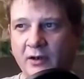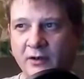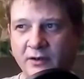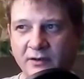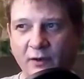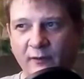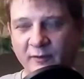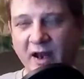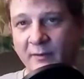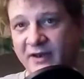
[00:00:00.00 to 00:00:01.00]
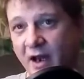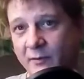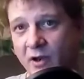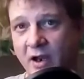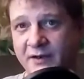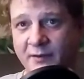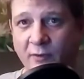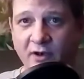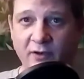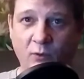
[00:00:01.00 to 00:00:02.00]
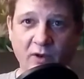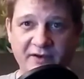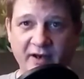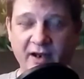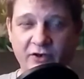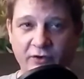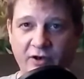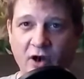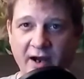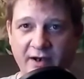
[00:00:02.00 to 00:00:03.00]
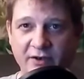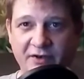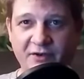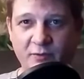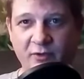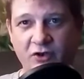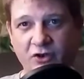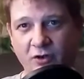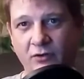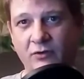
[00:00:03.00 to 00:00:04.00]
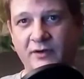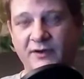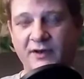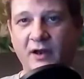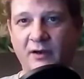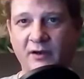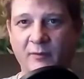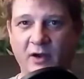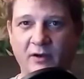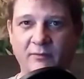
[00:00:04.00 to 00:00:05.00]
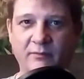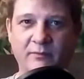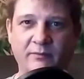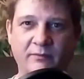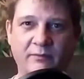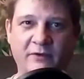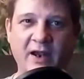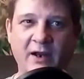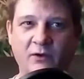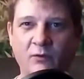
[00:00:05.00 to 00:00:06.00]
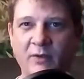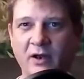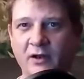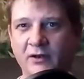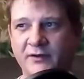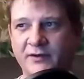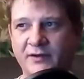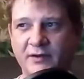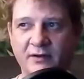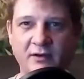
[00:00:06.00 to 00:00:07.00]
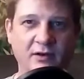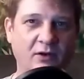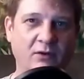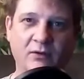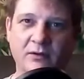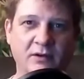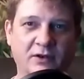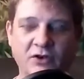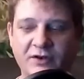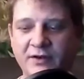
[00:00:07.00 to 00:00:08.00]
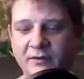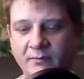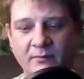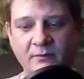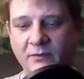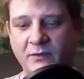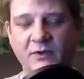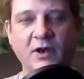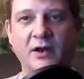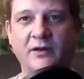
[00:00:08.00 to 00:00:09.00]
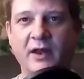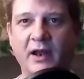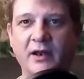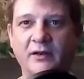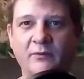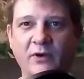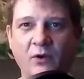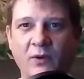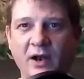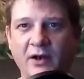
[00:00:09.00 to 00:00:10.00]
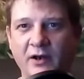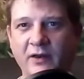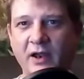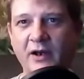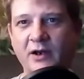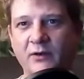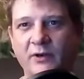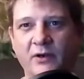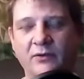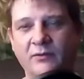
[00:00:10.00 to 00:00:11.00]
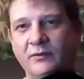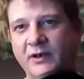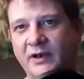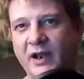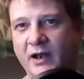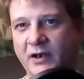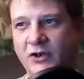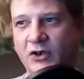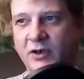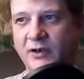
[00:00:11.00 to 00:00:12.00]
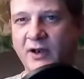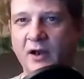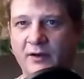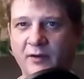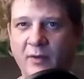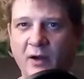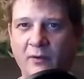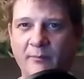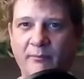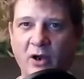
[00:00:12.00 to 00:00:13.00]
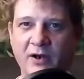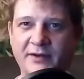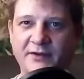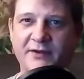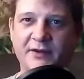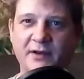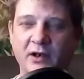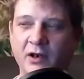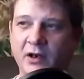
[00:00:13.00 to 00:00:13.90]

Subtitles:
you know, from time to time you had somebody that wasn't actually cracking the stupid jokes and talking about Taco Bells, you know, just none of that. We don't want none of that here. We don't engage in talking about busts,